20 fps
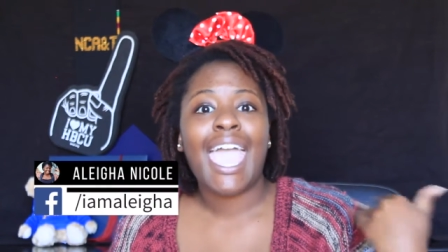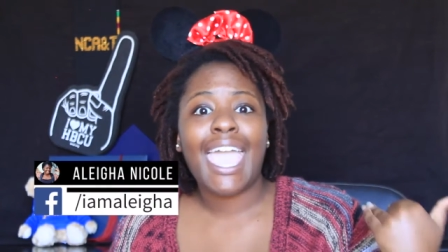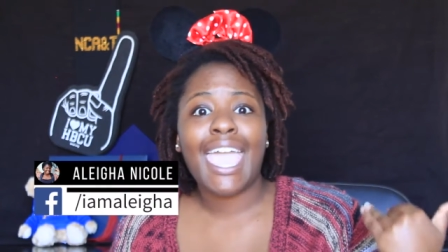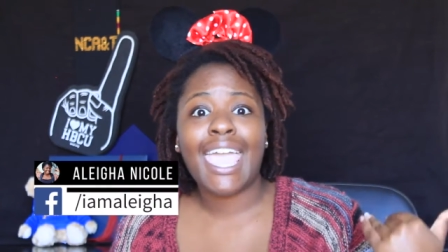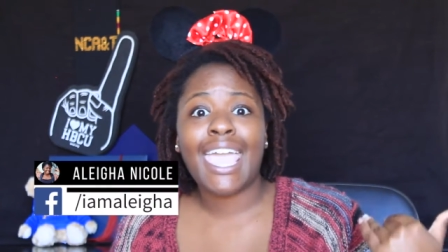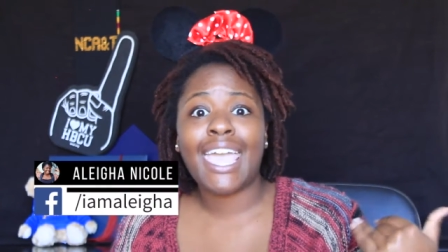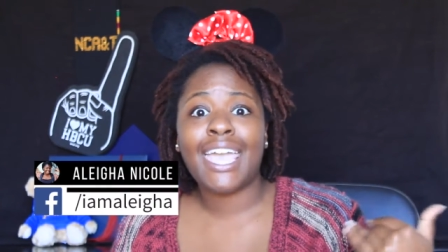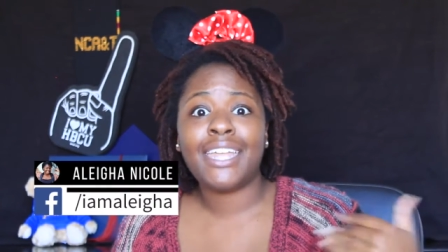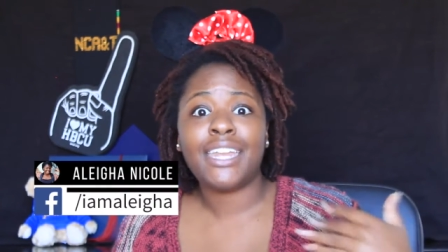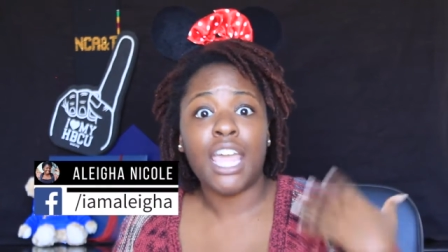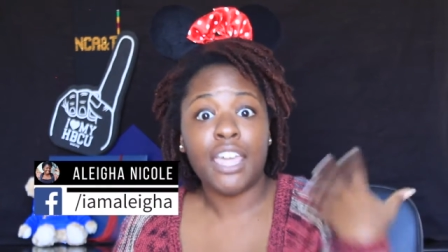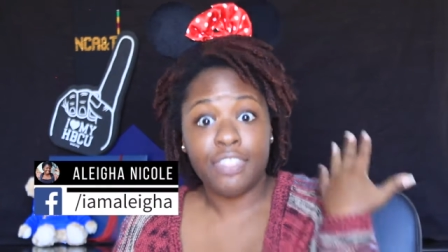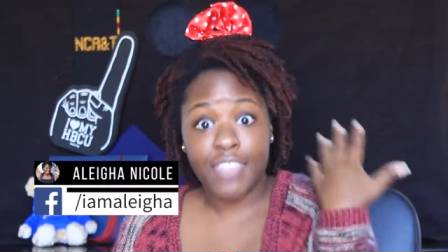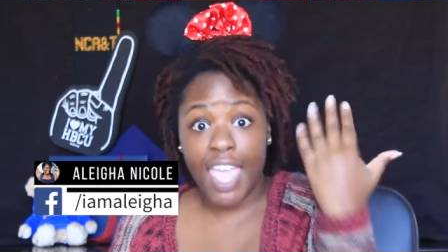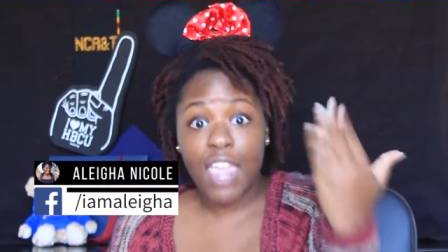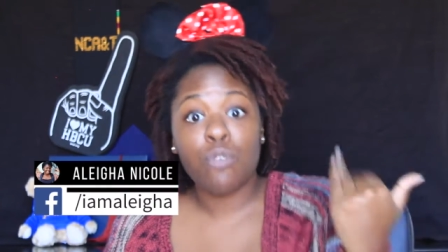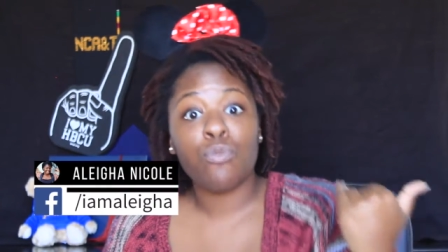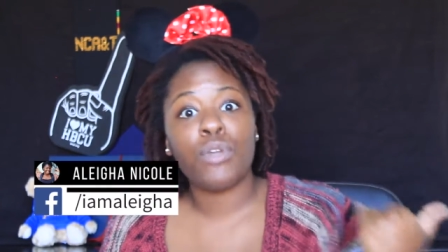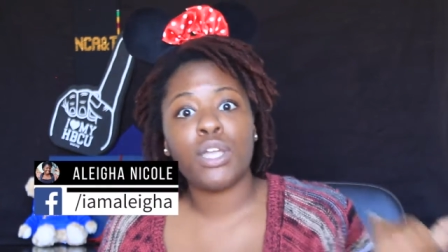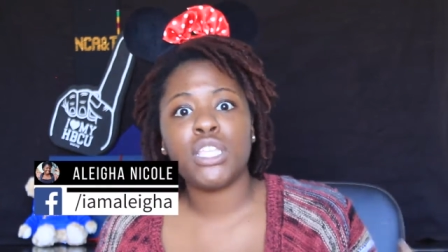And
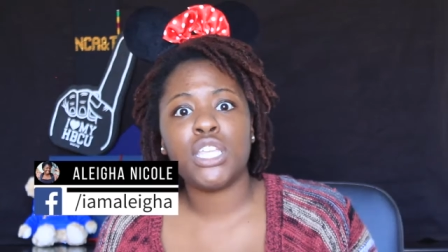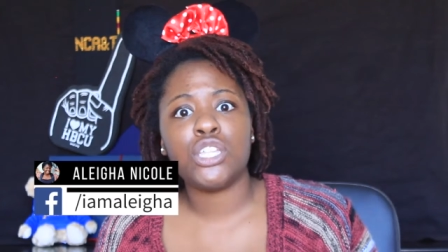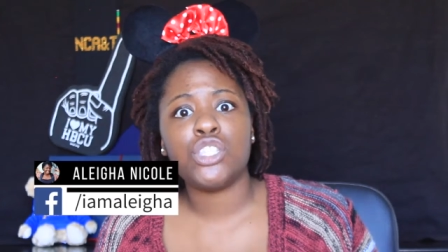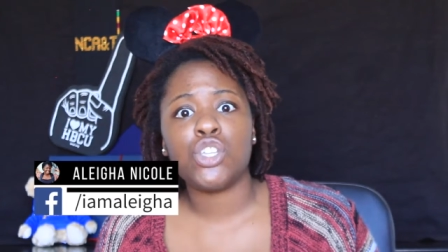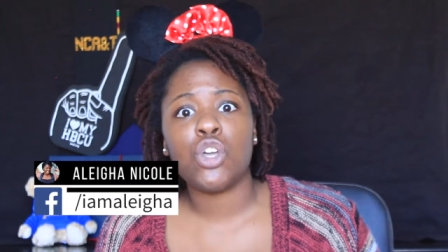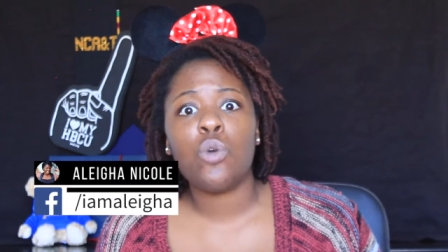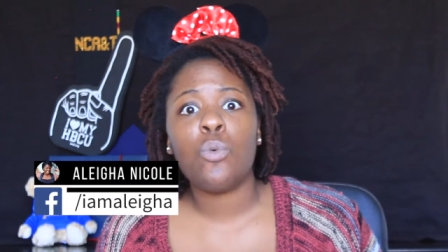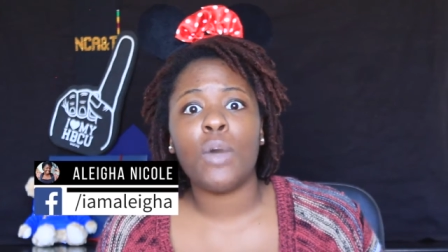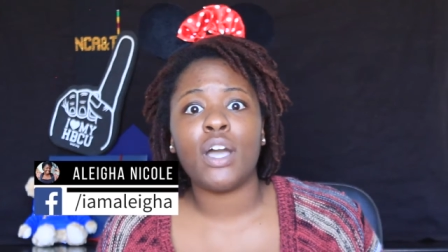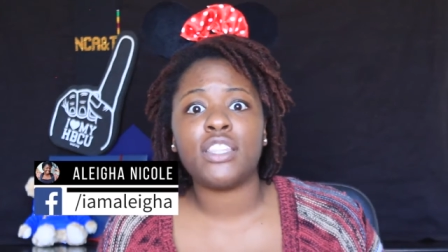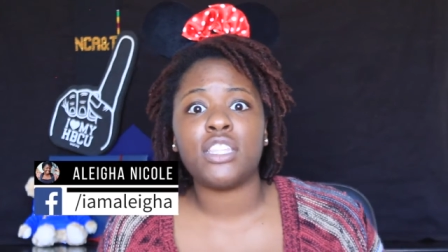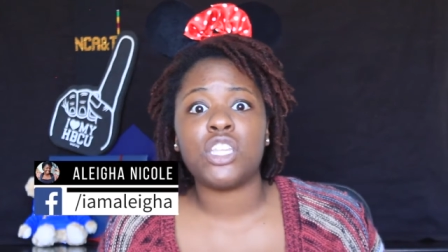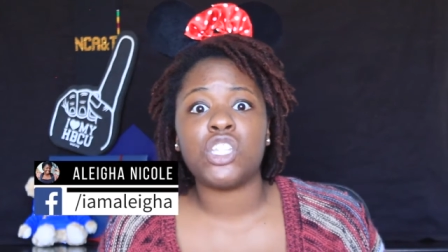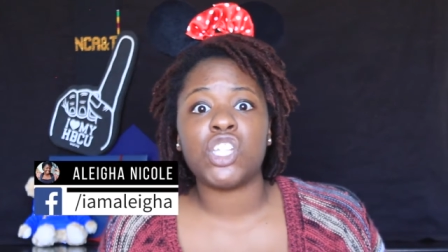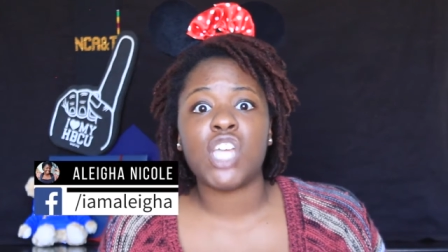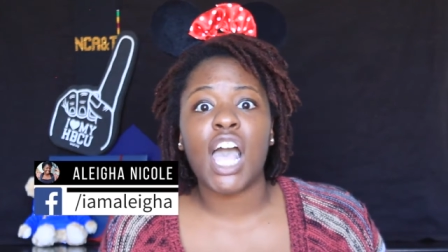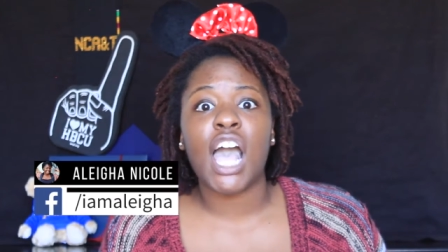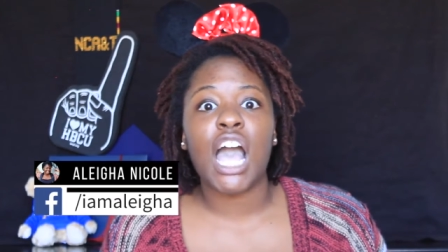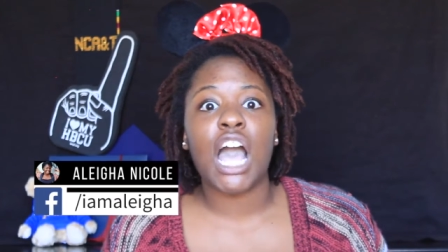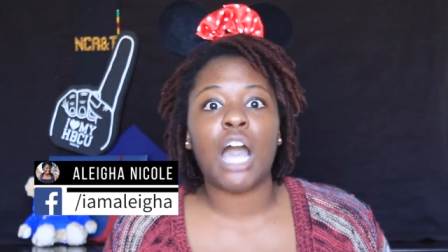they really do want the
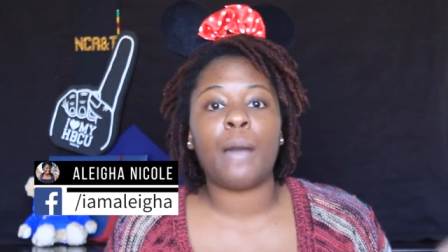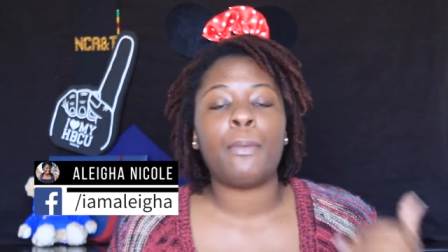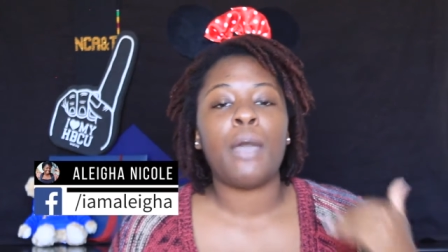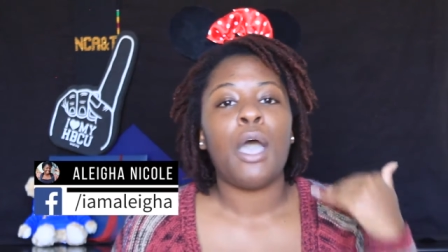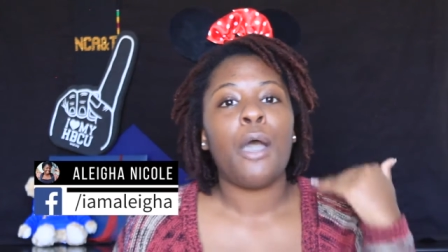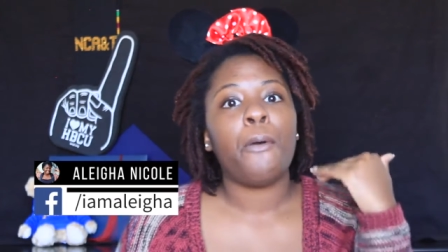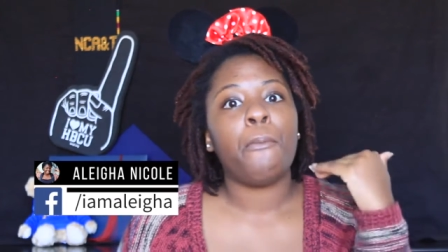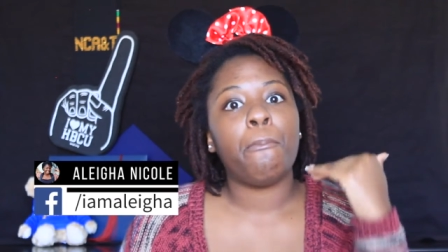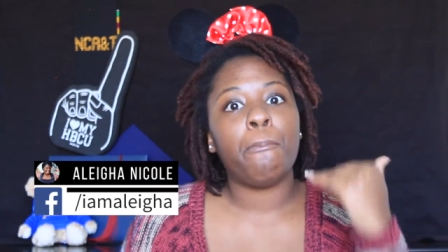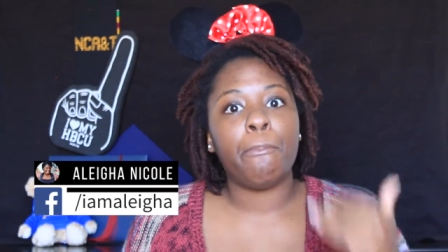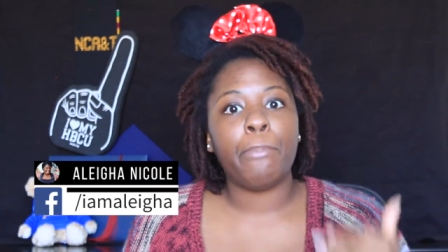job.